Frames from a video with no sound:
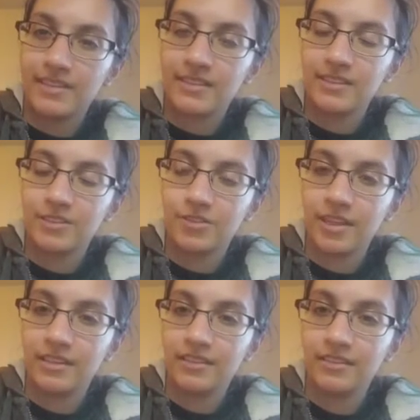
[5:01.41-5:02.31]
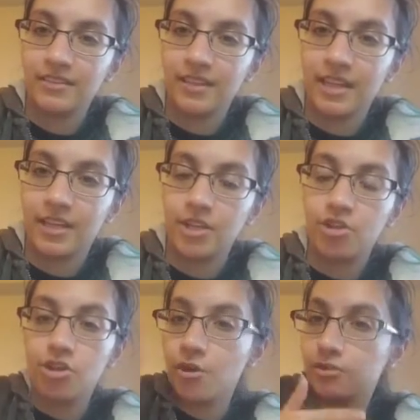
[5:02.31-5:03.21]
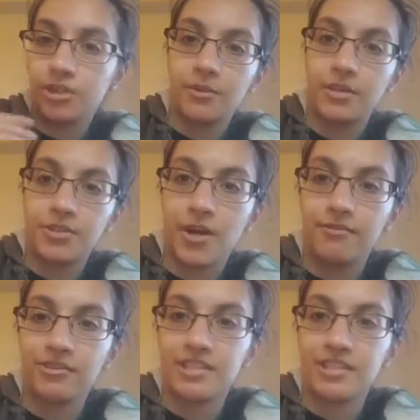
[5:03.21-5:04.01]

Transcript: sunscreen, like no shine whatsoever,